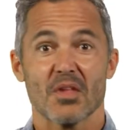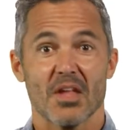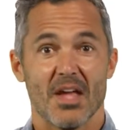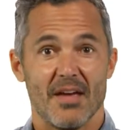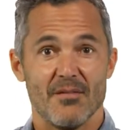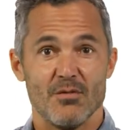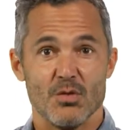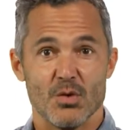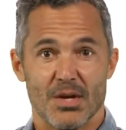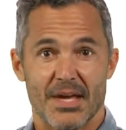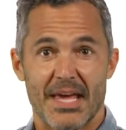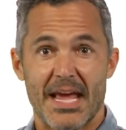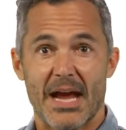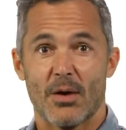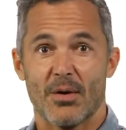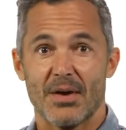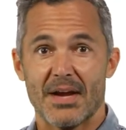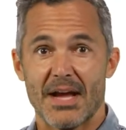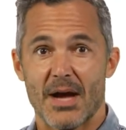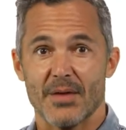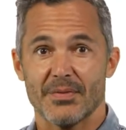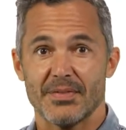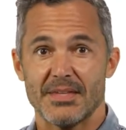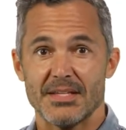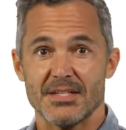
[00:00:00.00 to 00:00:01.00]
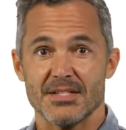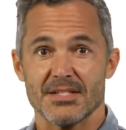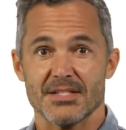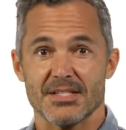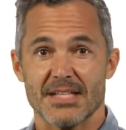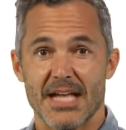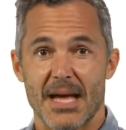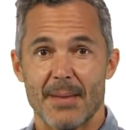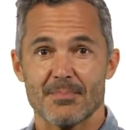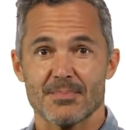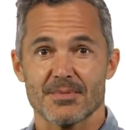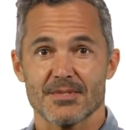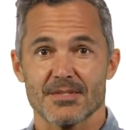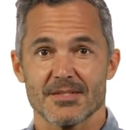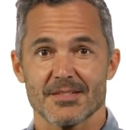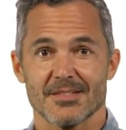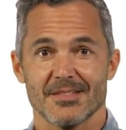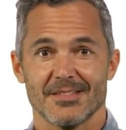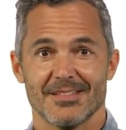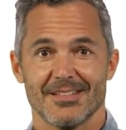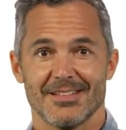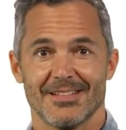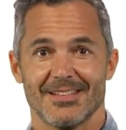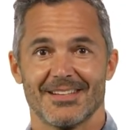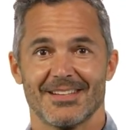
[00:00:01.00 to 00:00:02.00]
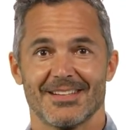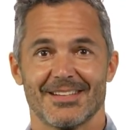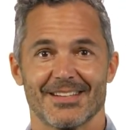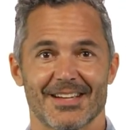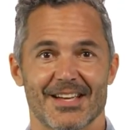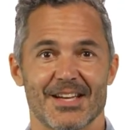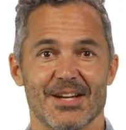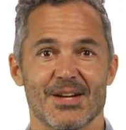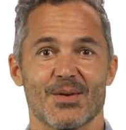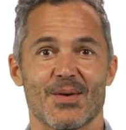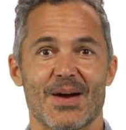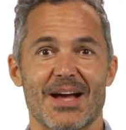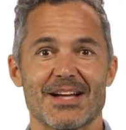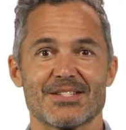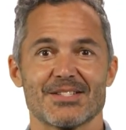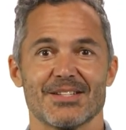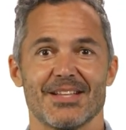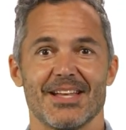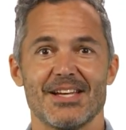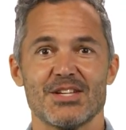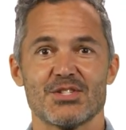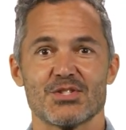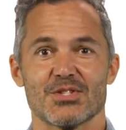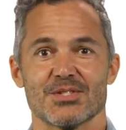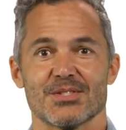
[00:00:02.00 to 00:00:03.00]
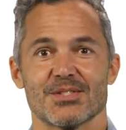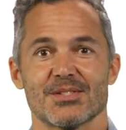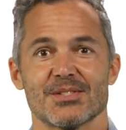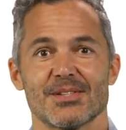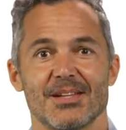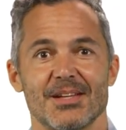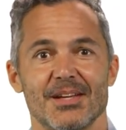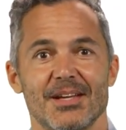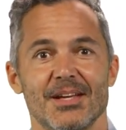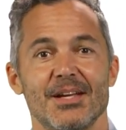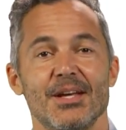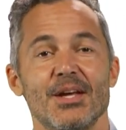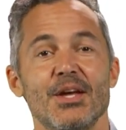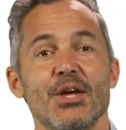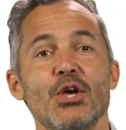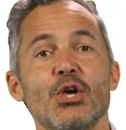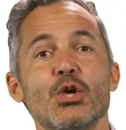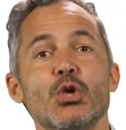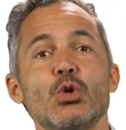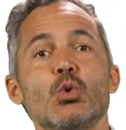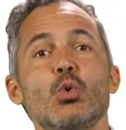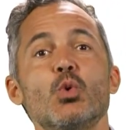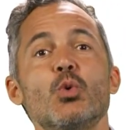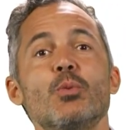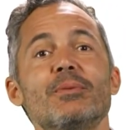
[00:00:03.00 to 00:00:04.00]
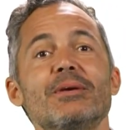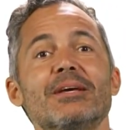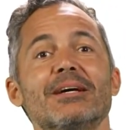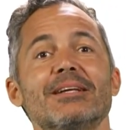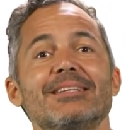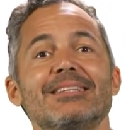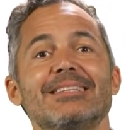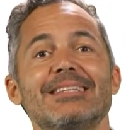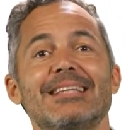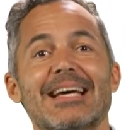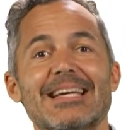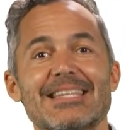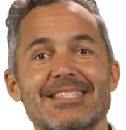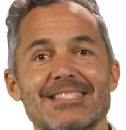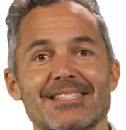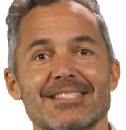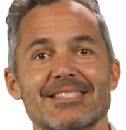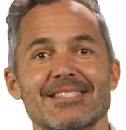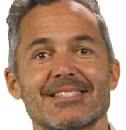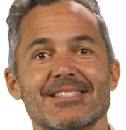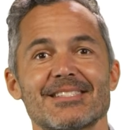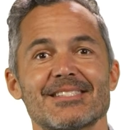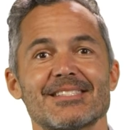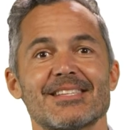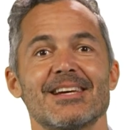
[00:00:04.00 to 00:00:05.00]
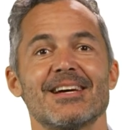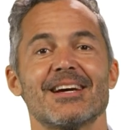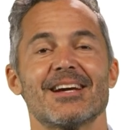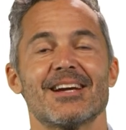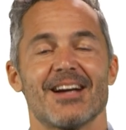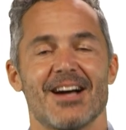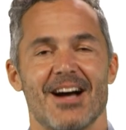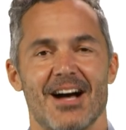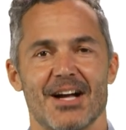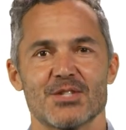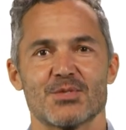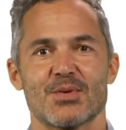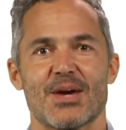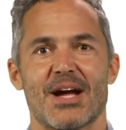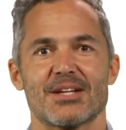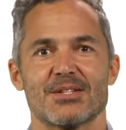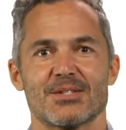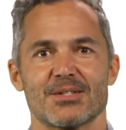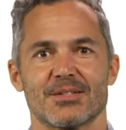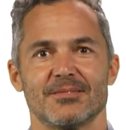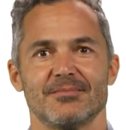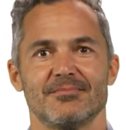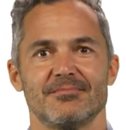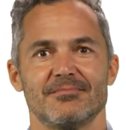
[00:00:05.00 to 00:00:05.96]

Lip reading: If you carry out these steps, congratulations, you will be a licensed contractor.